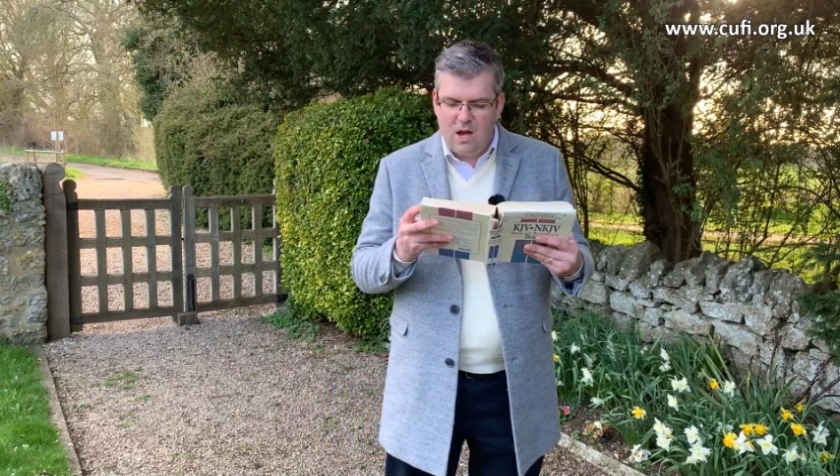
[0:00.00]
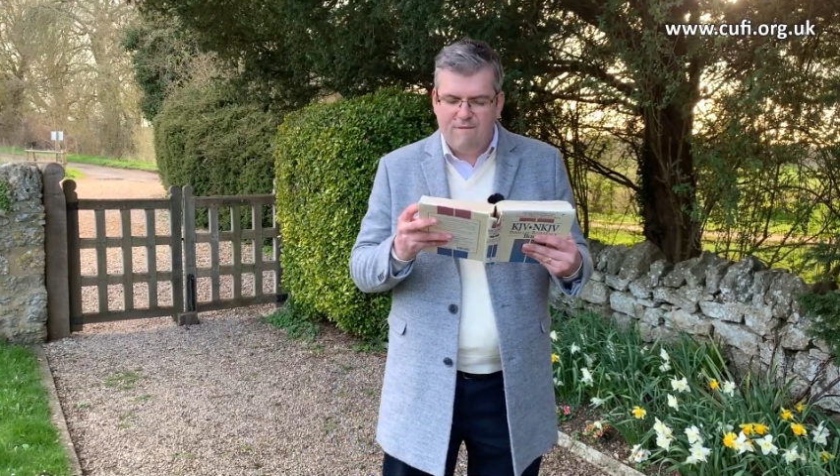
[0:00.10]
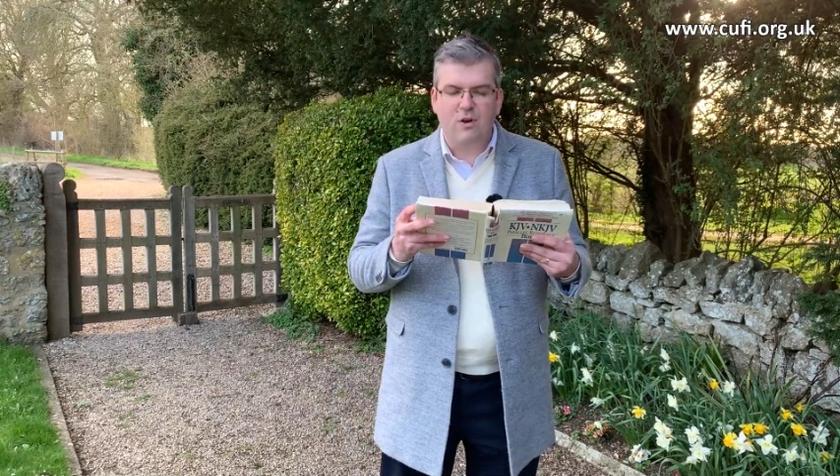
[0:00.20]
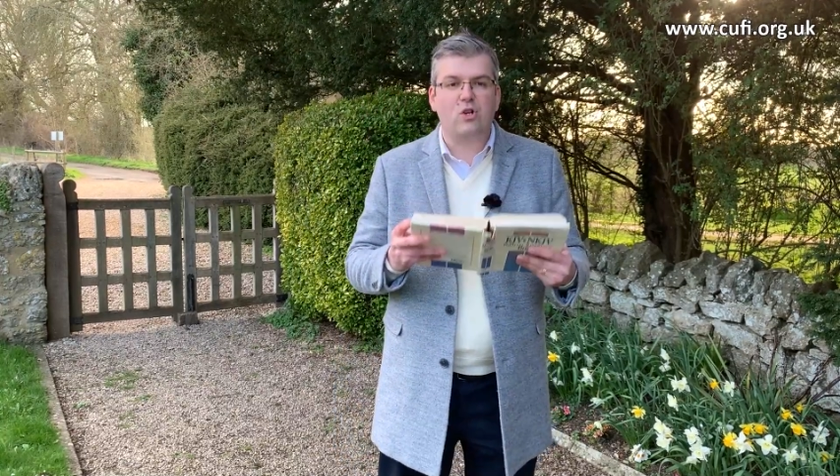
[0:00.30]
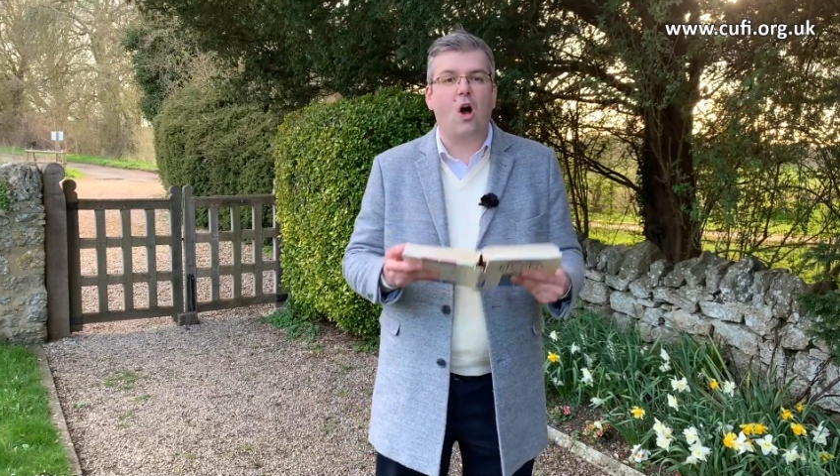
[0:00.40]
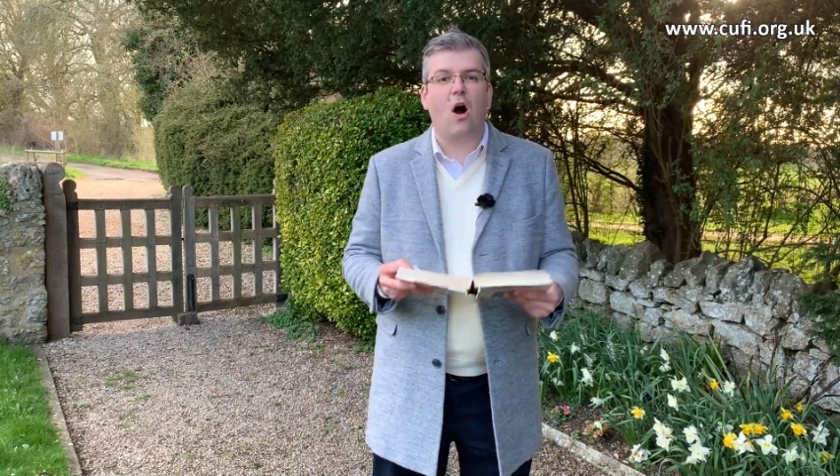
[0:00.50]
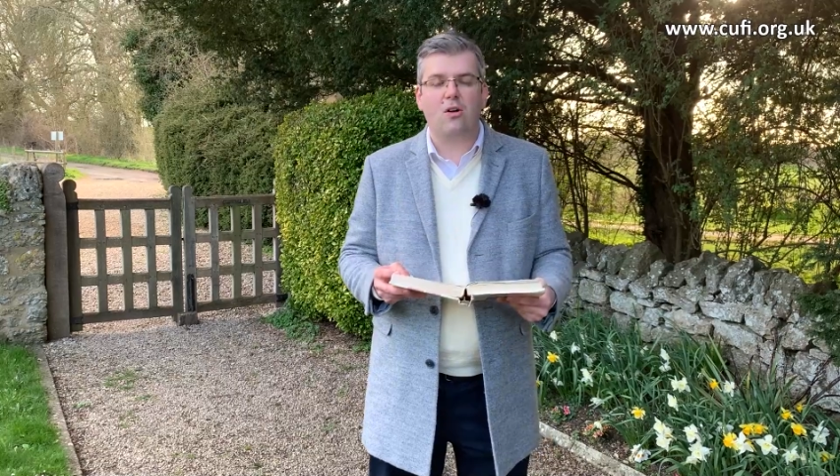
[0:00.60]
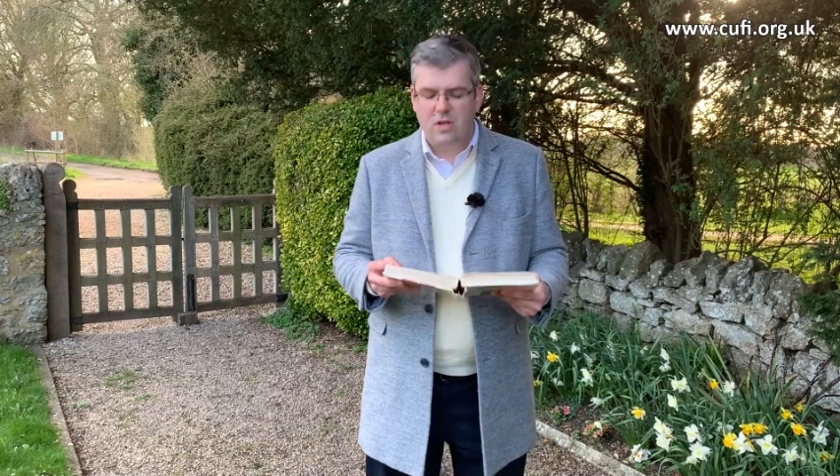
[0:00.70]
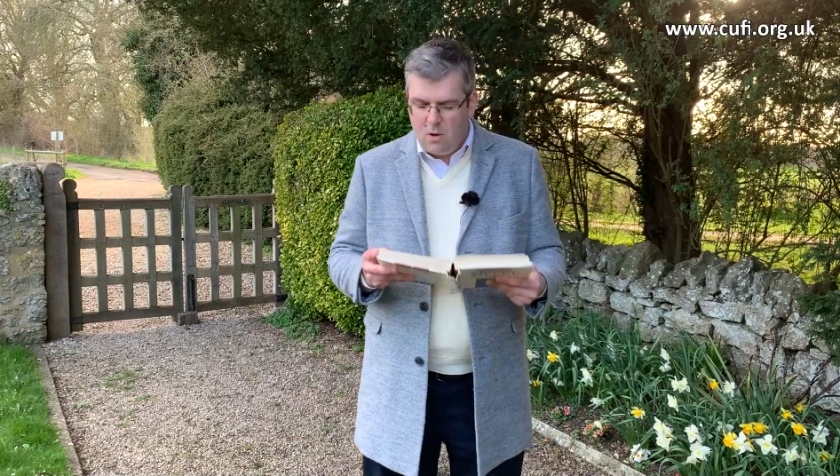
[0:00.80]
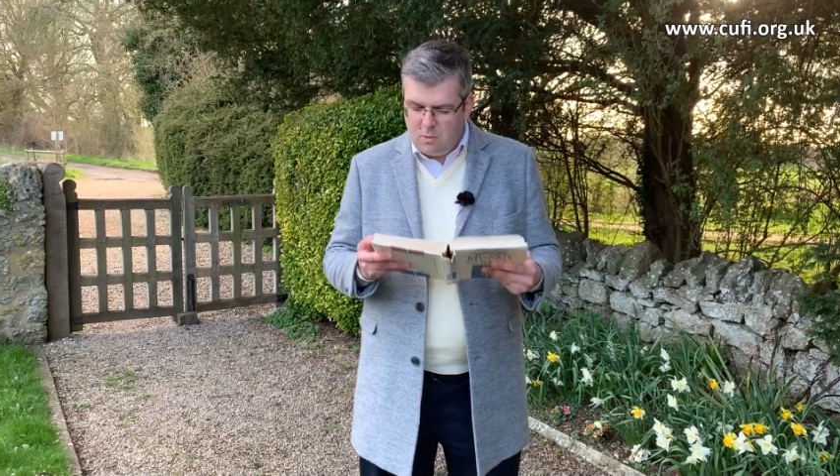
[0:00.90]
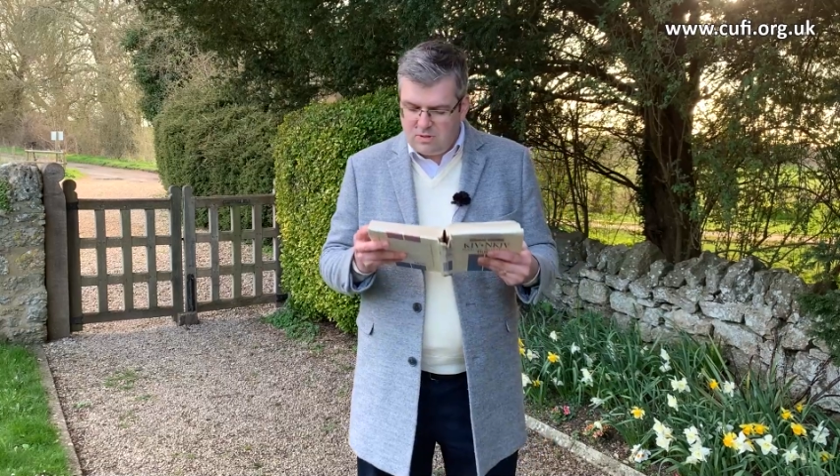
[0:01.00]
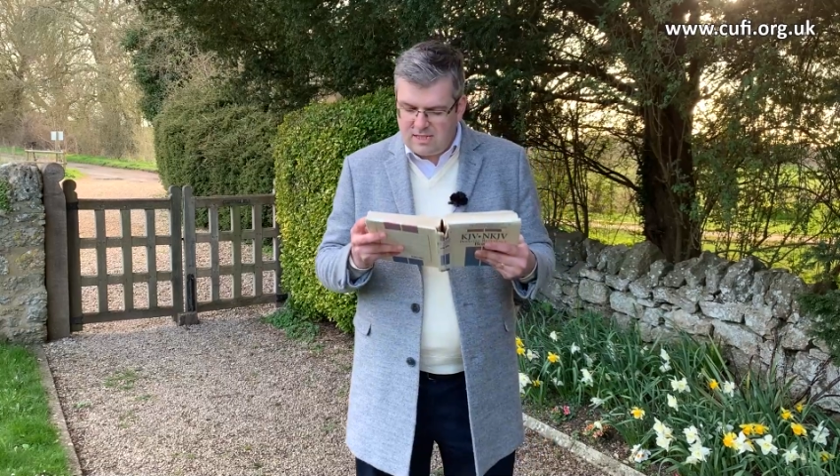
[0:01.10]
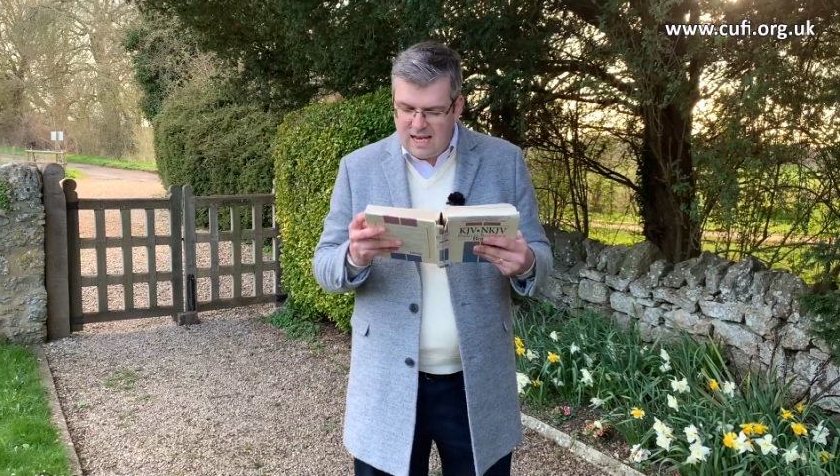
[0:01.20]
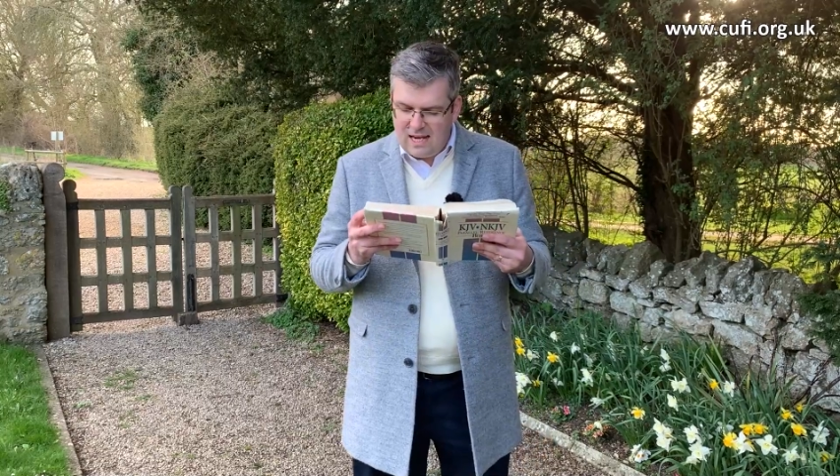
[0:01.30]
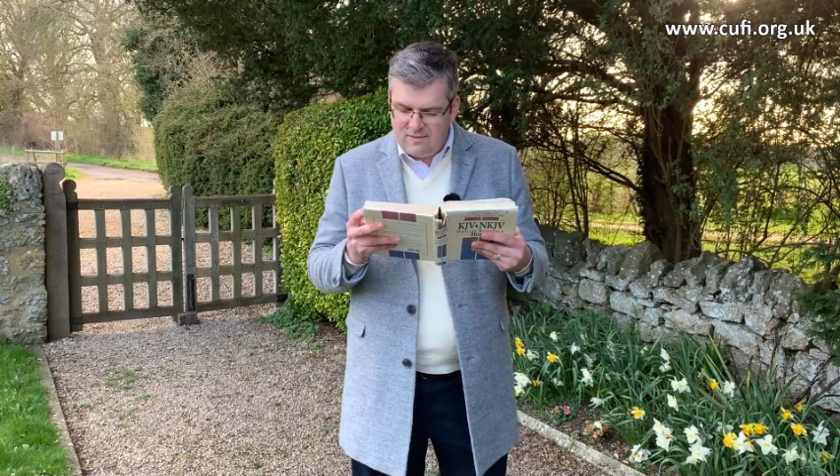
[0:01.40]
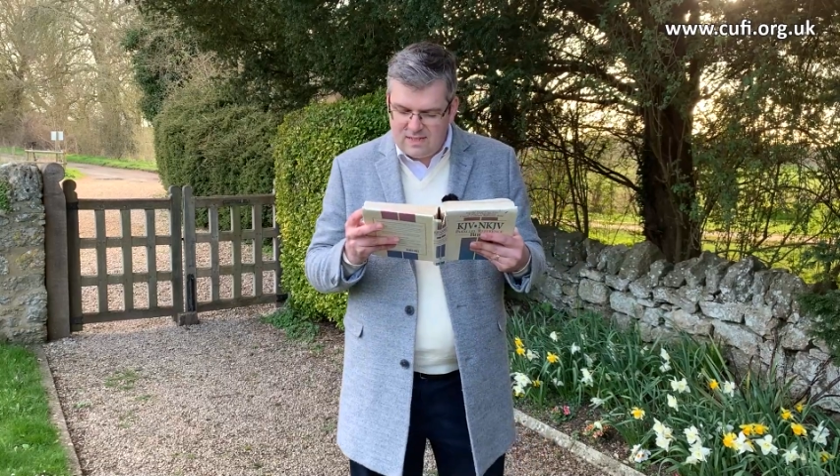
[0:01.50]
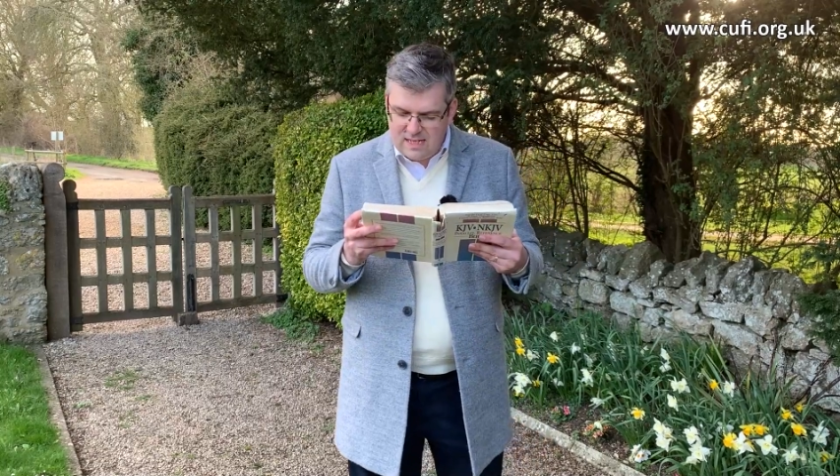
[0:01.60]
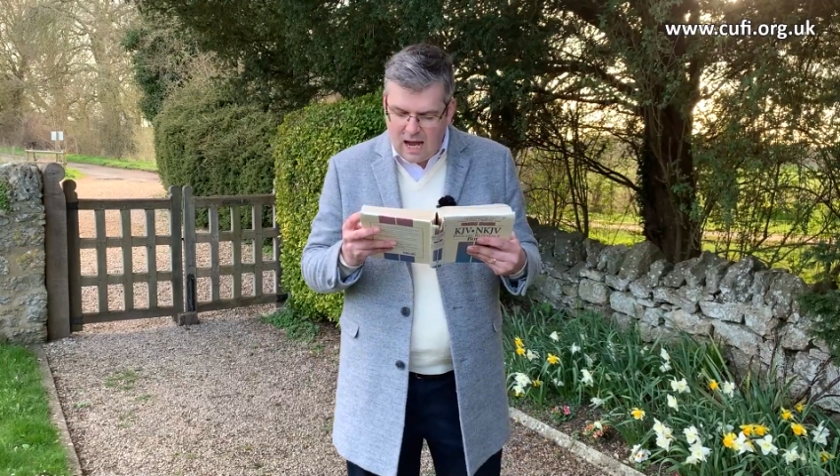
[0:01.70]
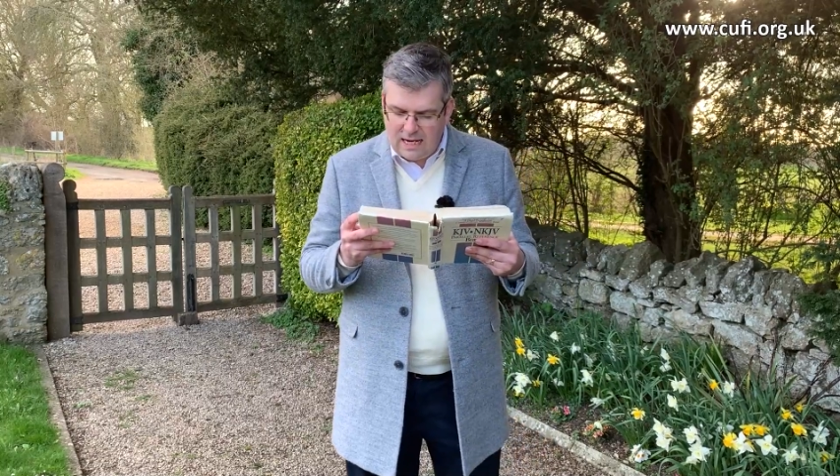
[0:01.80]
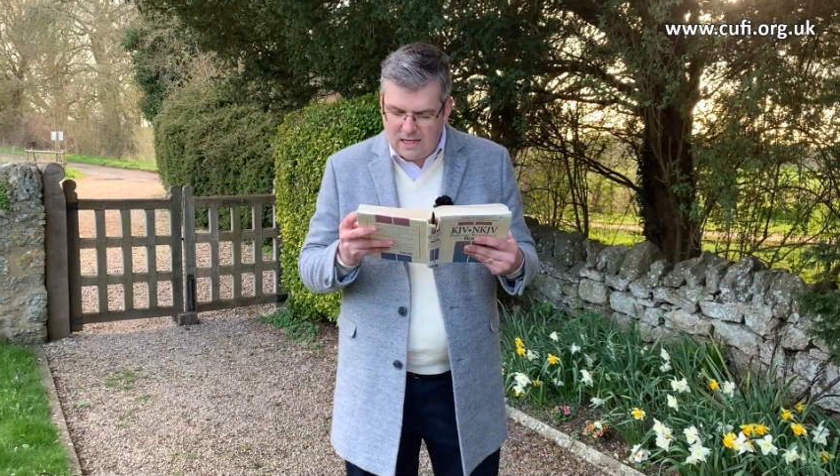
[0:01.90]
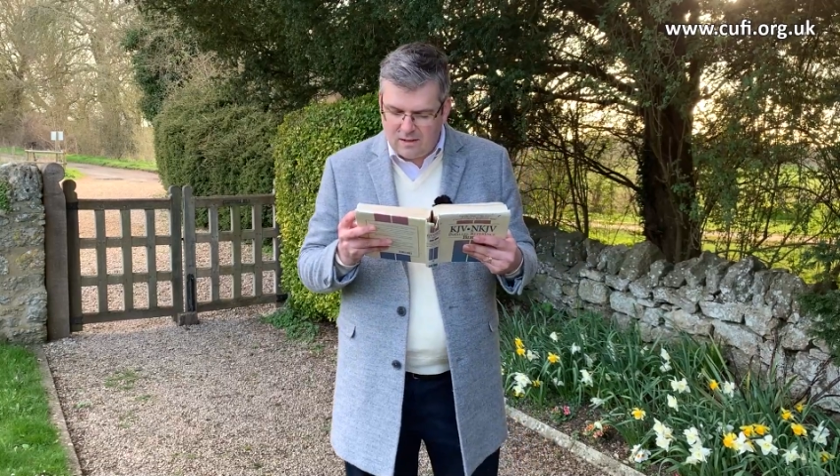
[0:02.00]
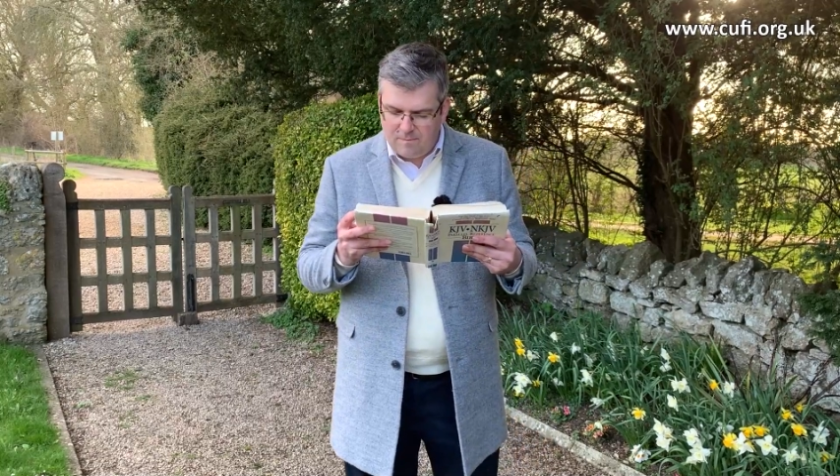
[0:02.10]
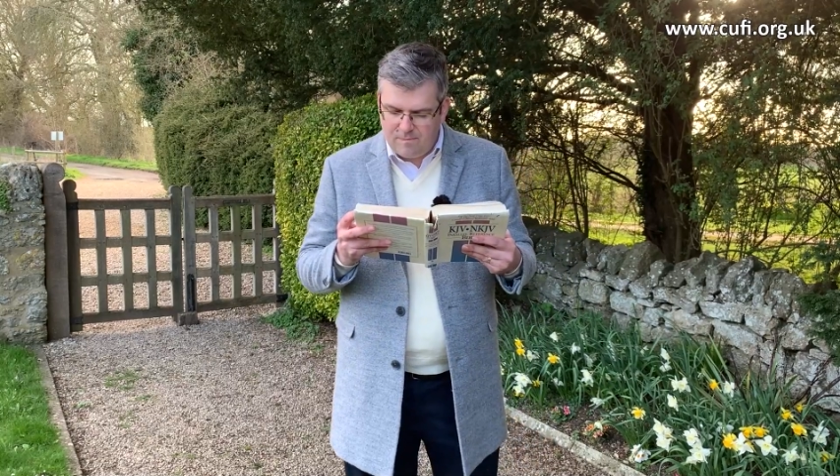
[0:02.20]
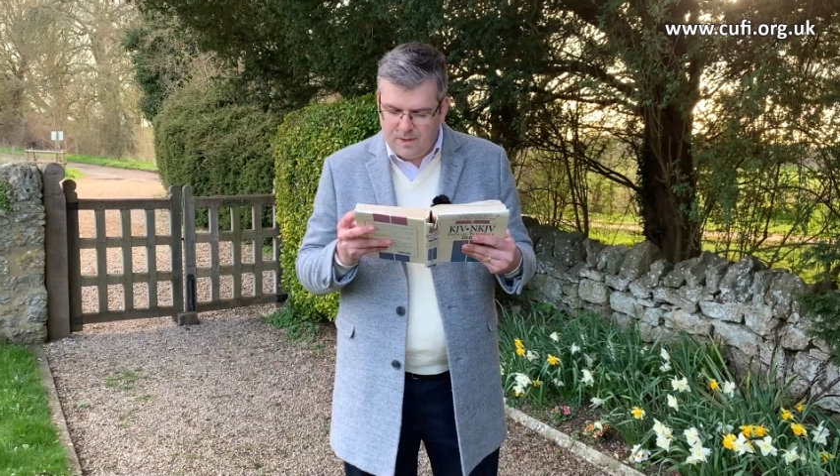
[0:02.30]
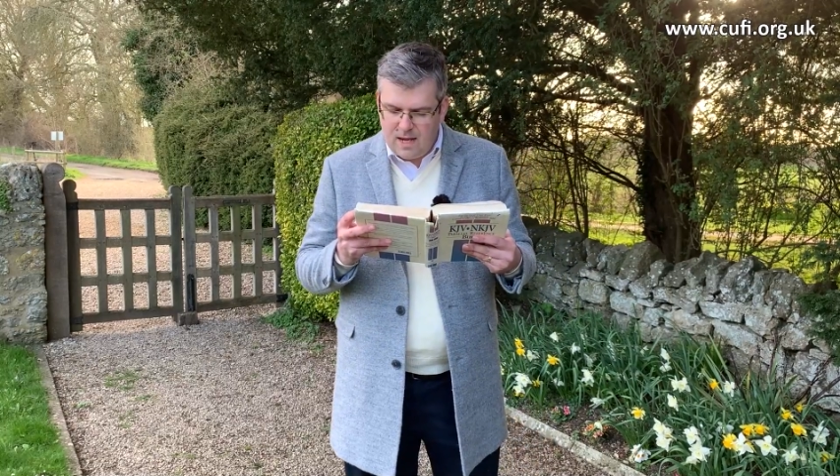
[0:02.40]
For God will save Zion